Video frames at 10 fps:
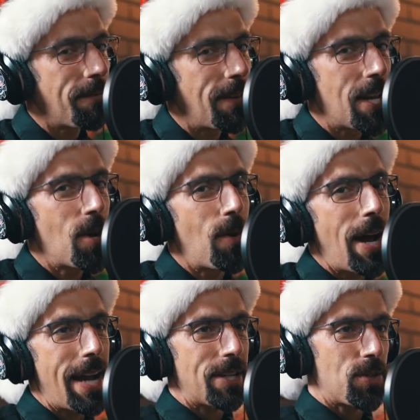the video
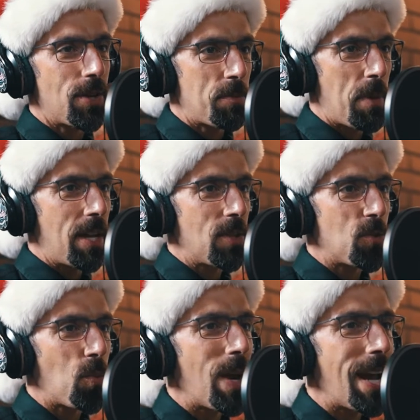extras
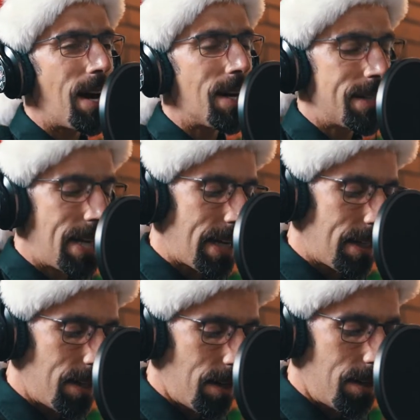because we are
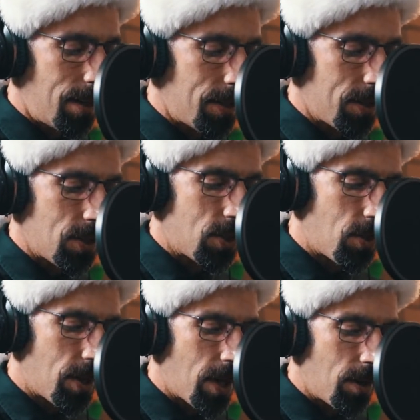decking the halls. The
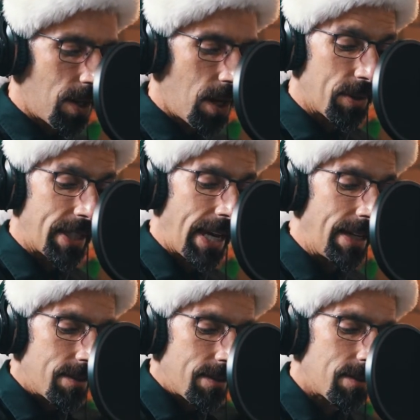studio, along with the
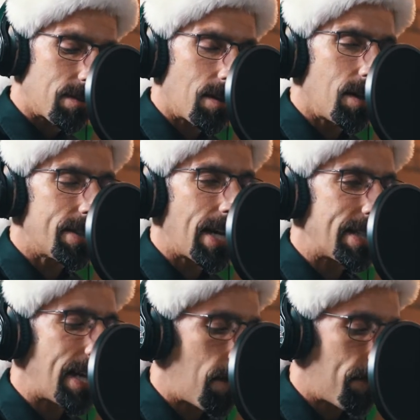guests, are all
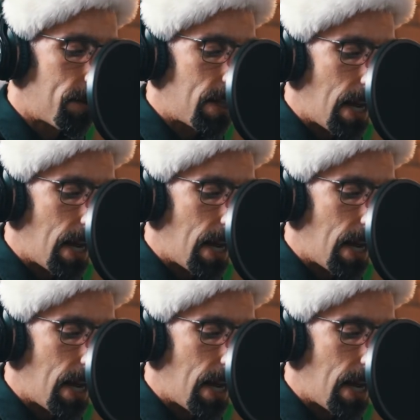decked out for